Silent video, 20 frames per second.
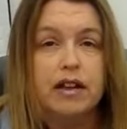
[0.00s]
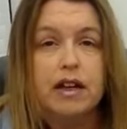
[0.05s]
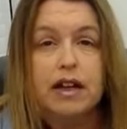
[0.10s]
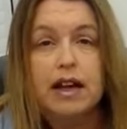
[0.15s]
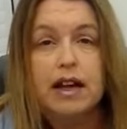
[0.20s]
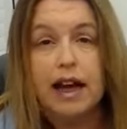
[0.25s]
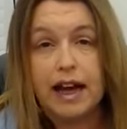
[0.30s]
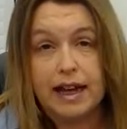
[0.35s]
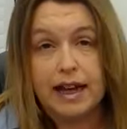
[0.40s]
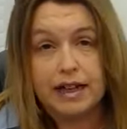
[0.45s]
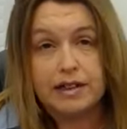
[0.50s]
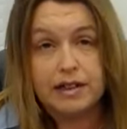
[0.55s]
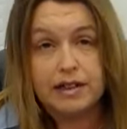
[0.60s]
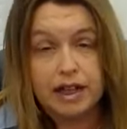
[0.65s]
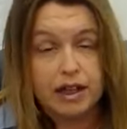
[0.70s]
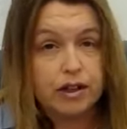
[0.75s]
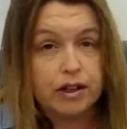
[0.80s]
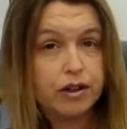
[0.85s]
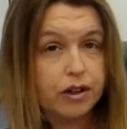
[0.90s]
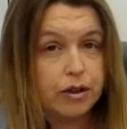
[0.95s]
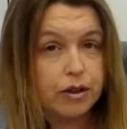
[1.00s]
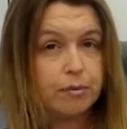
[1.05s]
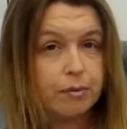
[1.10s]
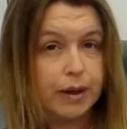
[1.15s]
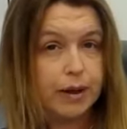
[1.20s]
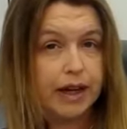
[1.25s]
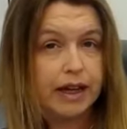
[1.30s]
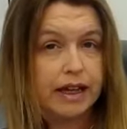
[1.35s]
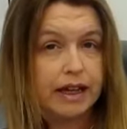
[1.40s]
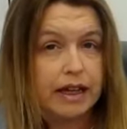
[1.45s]
and it could
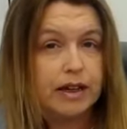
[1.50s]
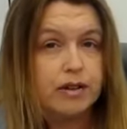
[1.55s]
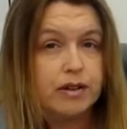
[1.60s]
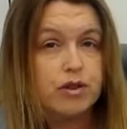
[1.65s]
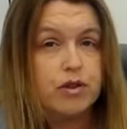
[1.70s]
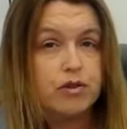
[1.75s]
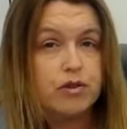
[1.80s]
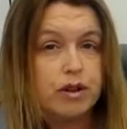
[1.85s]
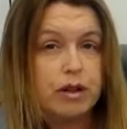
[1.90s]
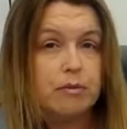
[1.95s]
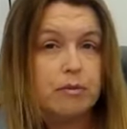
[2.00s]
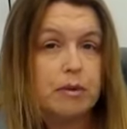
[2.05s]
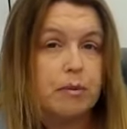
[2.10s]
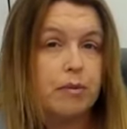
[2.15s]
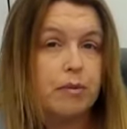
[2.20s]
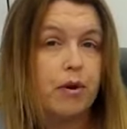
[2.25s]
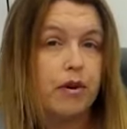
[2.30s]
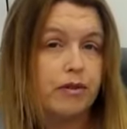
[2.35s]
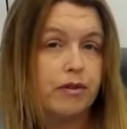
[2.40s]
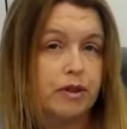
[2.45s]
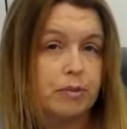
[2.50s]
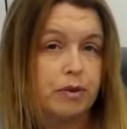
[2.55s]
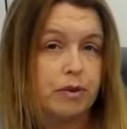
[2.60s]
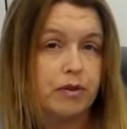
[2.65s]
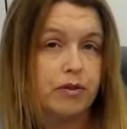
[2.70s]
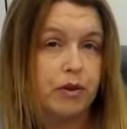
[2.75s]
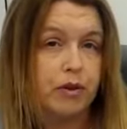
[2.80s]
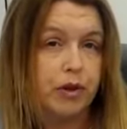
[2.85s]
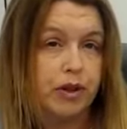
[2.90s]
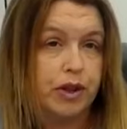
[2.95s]
be extremely profitable
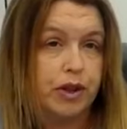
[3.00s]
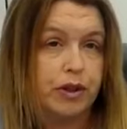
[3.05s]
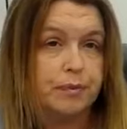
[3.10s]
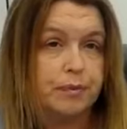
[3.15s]
for you.